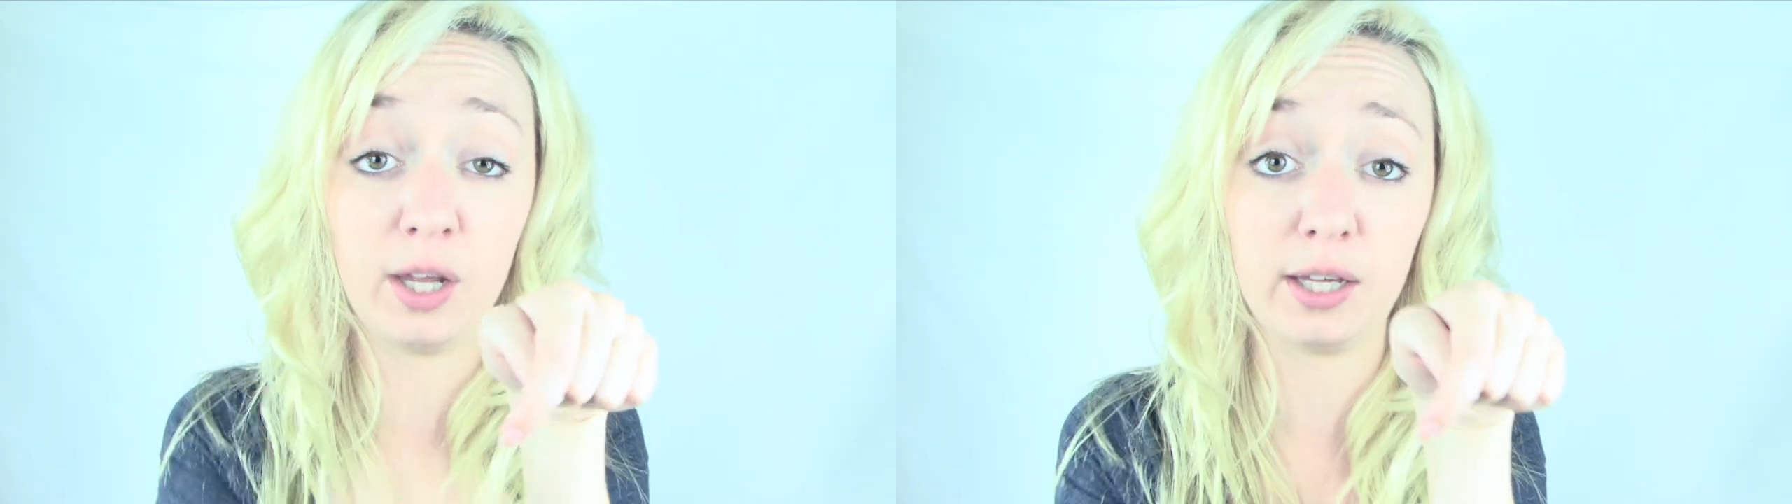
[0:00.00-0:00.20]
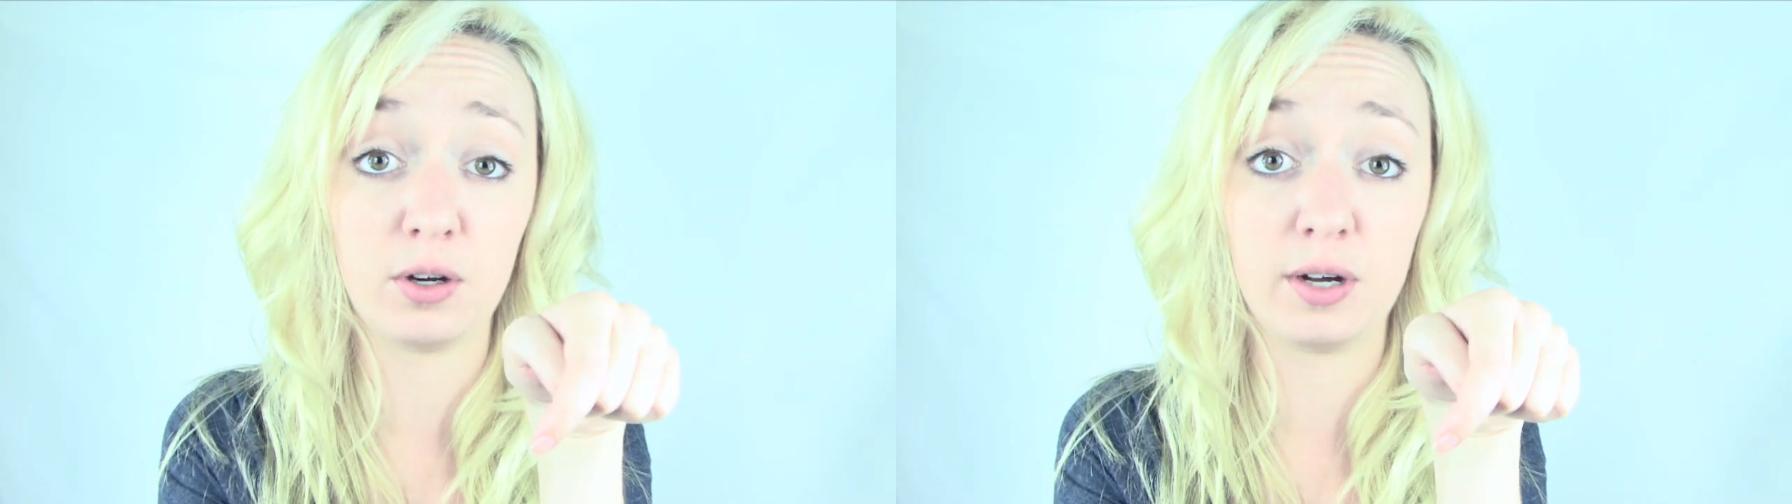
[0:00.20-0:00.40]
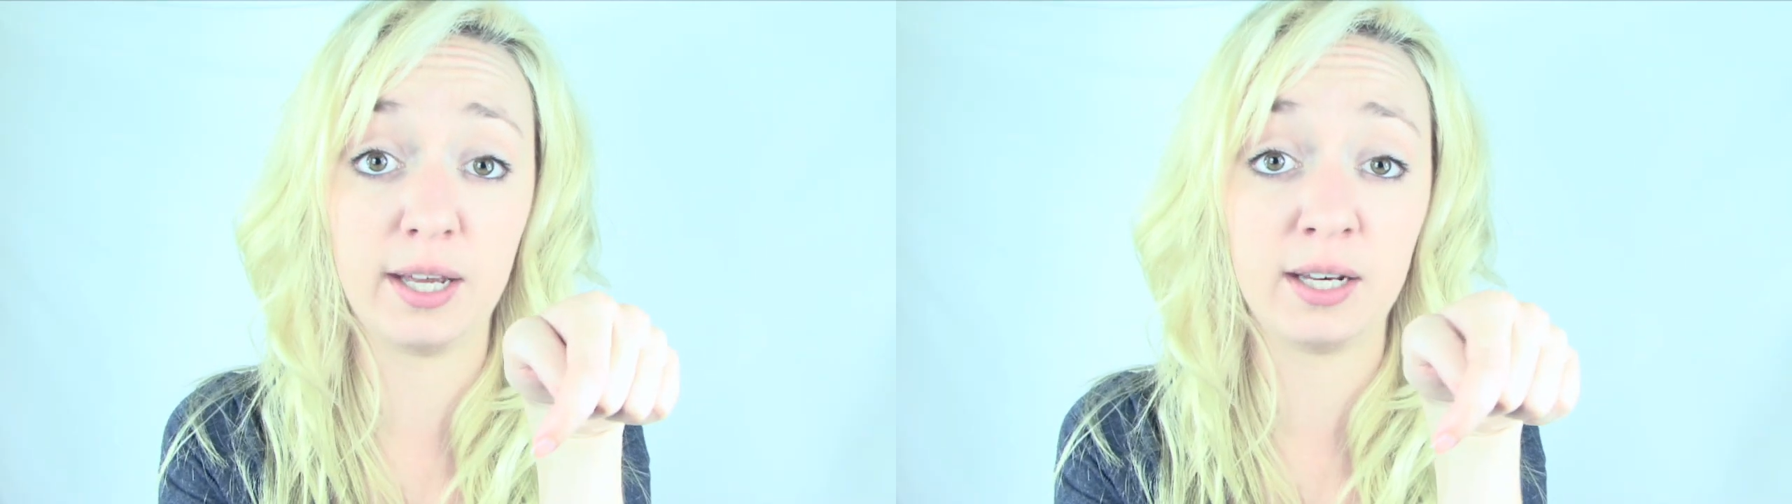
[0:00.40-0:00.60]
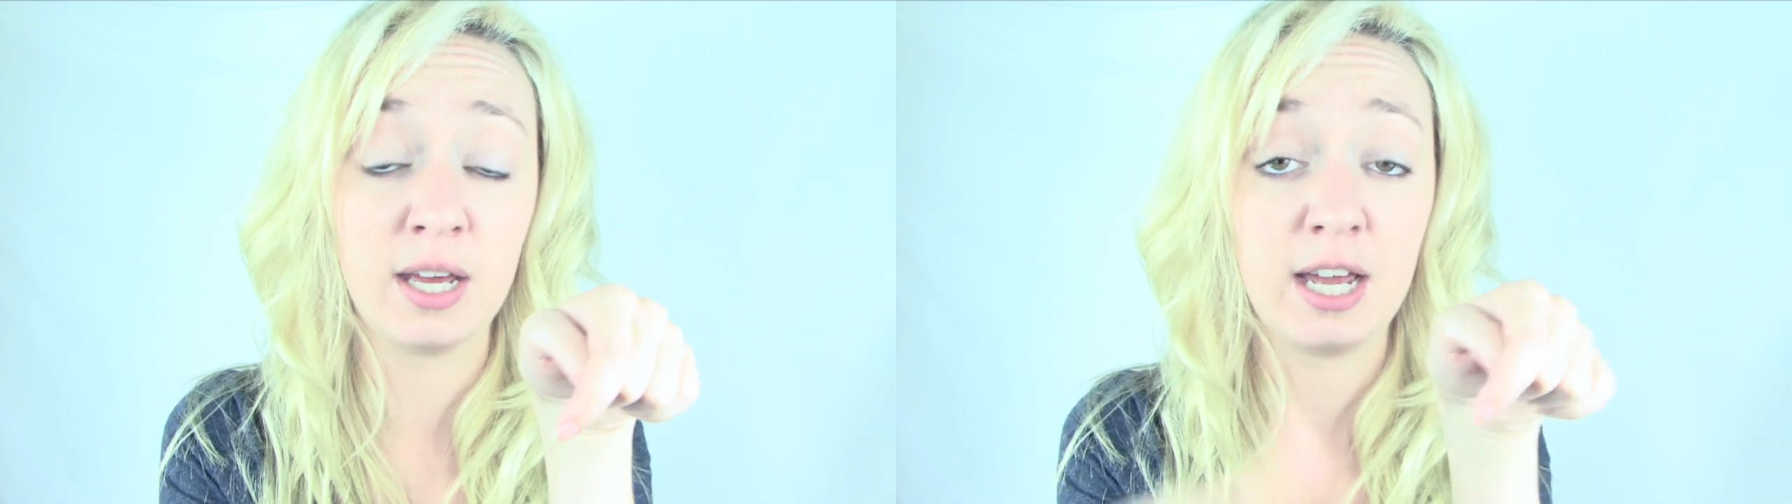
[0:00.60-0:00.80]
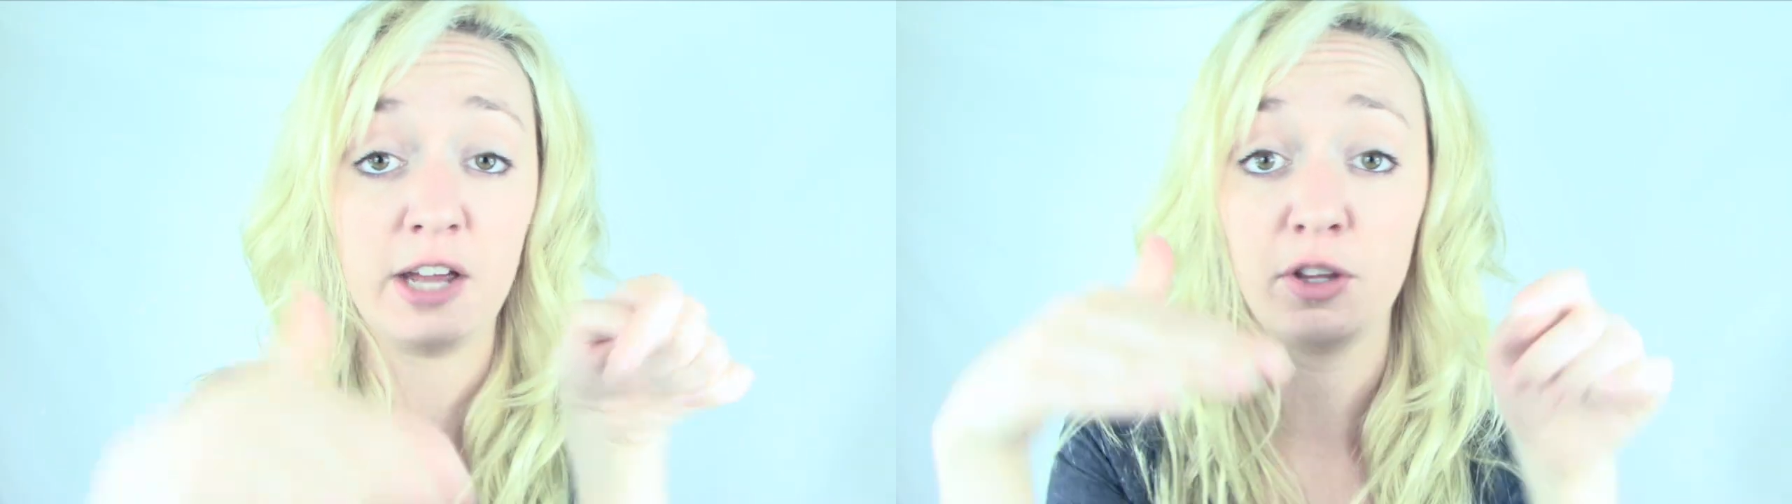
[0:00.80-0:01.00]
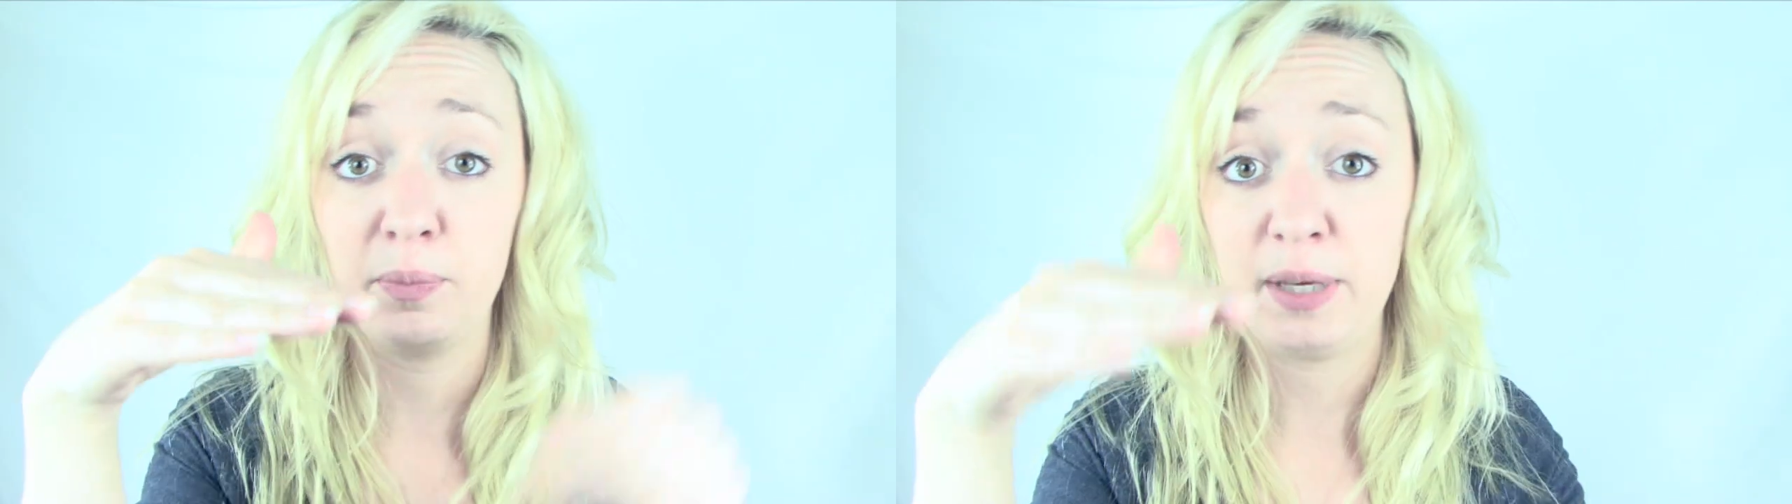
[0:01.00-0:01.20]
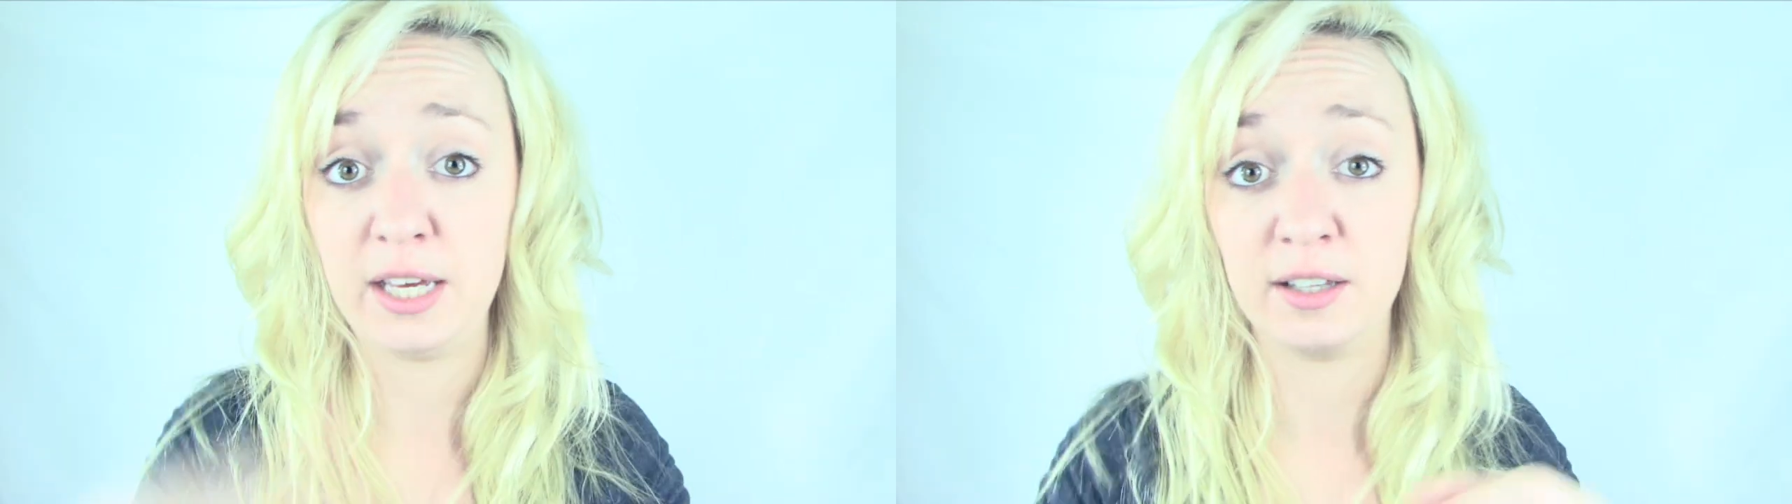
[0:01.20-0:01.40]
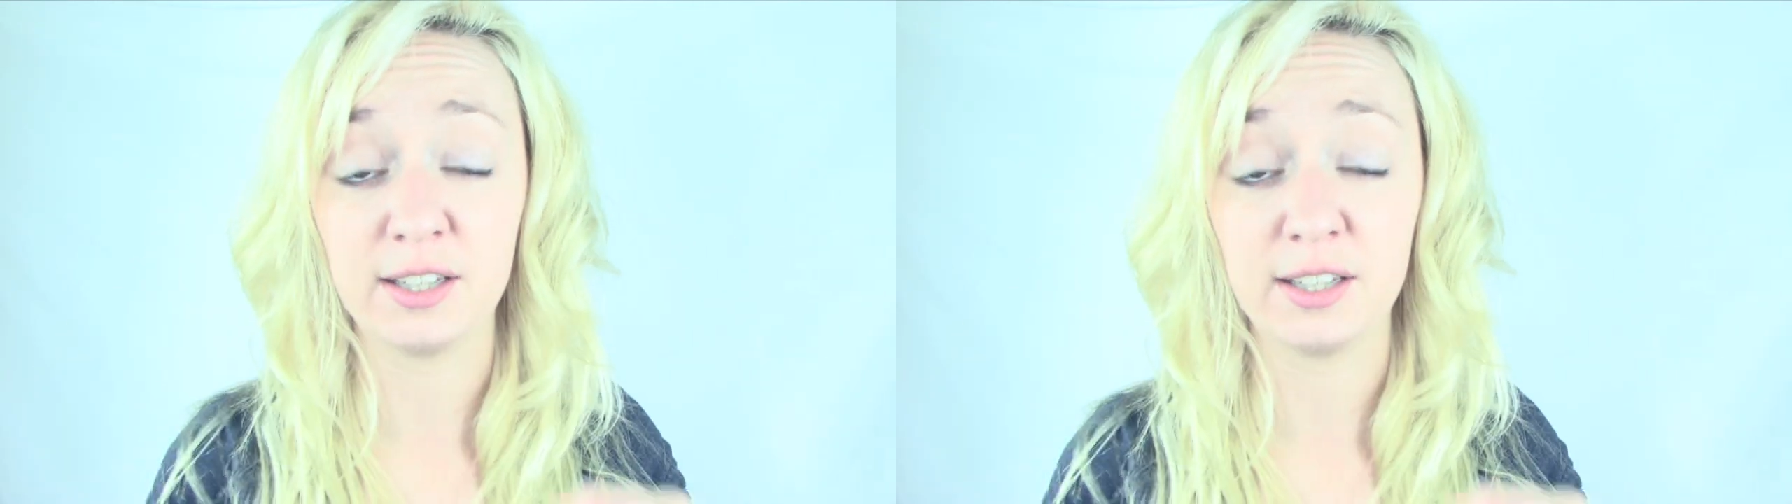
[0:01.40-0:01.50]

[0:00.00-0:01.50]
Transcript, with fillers: Click on it, and there'll be